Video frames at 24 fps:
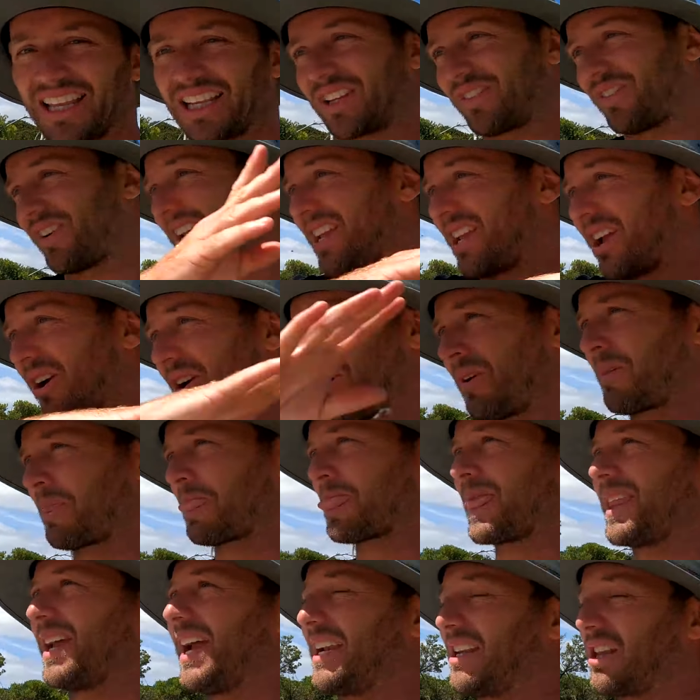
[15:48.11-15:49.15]
out this video
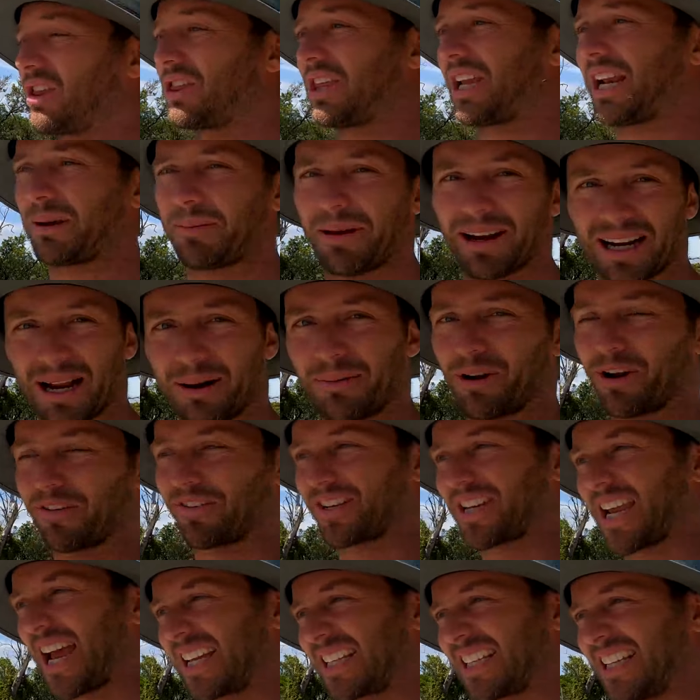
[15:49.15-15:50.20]
you're thinking about coming
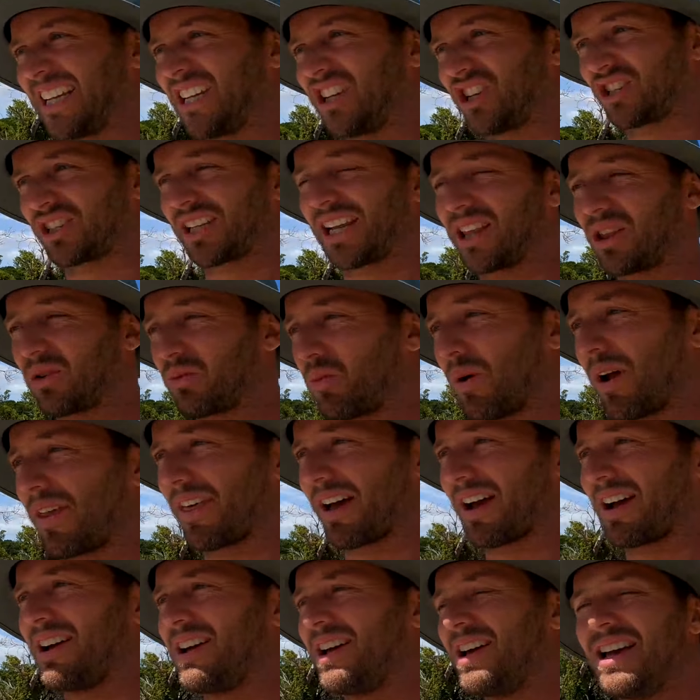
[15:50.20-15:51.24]
over to tasmania and you see the
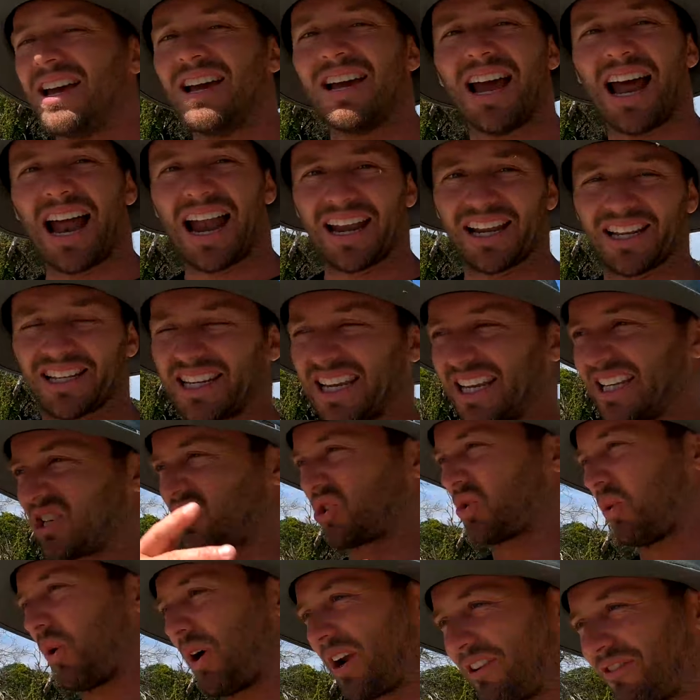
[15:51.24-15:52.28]
weather and it
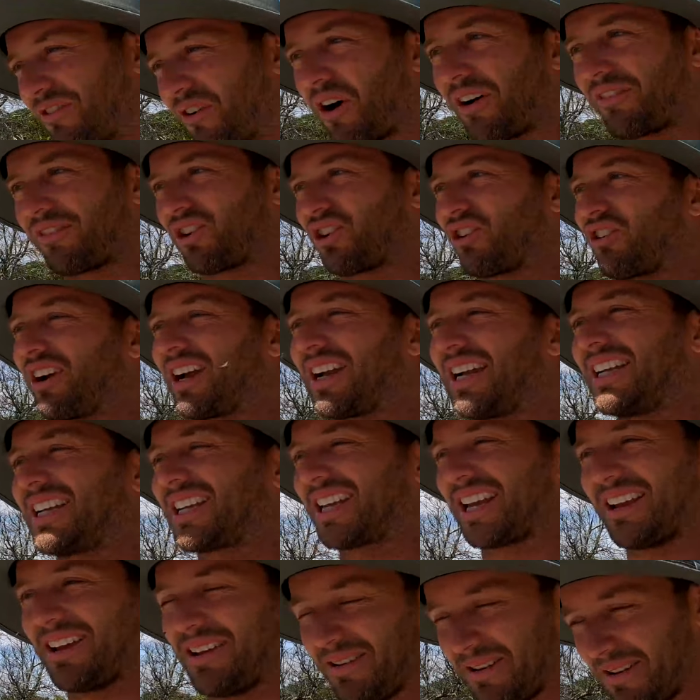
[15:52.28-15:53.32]
says 25
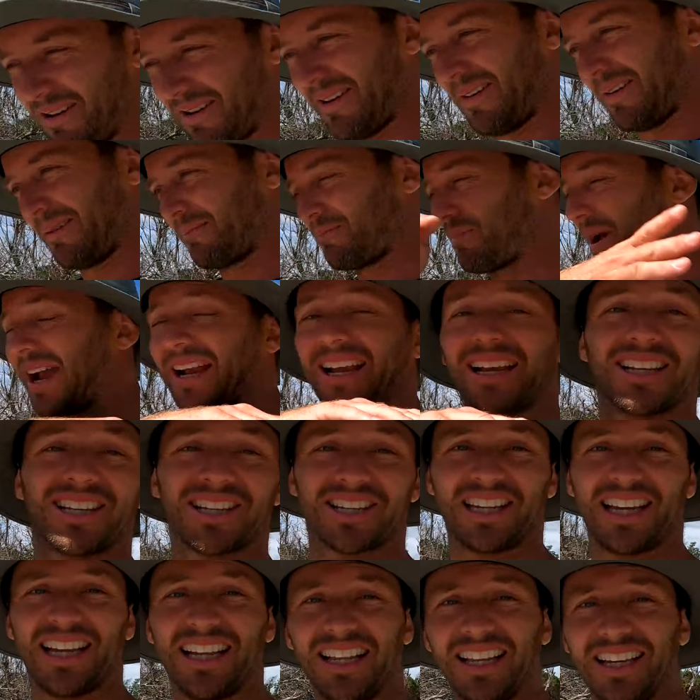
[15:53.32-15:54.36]
degrees pack a
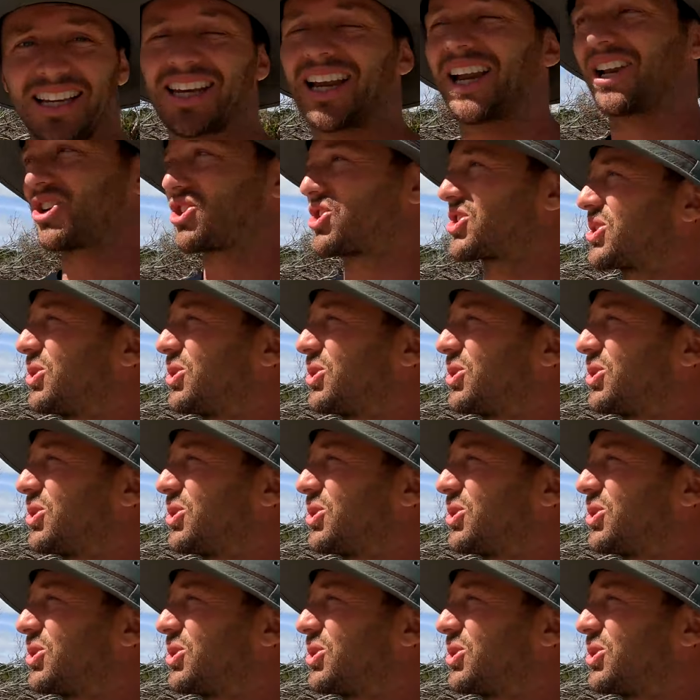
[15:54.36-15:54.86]
singlet and